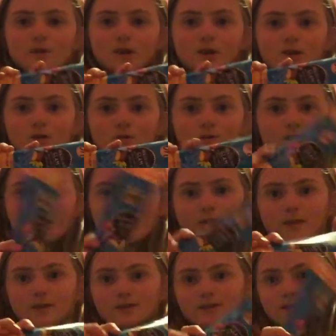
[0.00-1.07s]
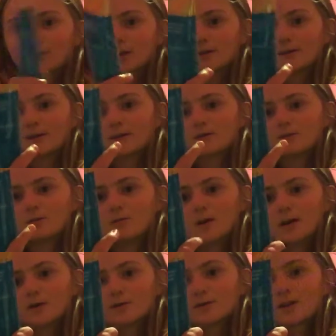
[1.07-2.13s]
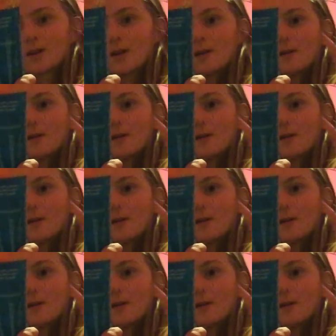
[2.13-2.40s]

So we're gonna use this there, cause that's two dollars.